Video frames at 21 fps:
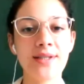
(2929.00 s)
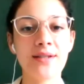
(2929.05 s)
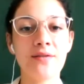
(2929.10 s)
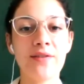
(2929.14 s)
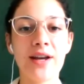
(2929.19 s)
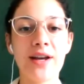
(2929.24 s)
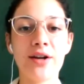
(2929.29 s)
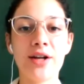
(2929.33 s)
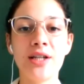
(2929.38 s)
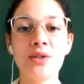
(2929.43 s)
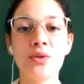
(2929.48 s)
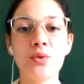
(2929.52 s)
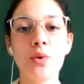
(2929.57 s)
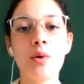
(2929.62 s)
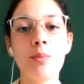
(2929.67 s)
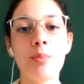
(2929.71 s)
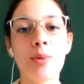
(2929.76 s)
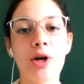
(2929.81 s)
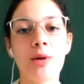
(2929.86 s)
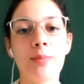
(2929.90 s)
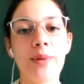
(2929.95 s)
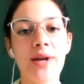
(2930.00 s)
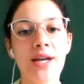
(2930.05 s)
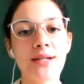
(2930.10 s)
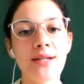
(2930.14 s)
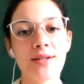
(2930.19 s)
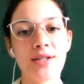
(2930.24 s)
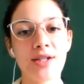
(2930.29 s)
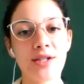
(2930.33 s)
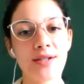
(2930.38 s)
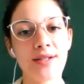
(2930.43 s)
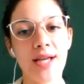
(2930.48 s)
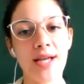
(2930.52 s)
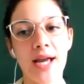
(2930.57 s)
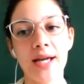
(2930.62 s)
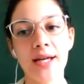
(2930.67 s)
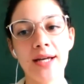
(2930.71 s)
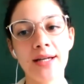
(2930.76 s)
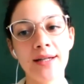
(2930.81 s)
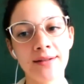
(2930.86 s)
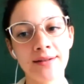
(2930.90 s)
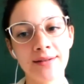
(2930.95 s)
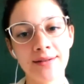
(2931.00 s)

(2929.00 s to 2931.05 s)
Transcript: it's very dual purpose, you're saying. But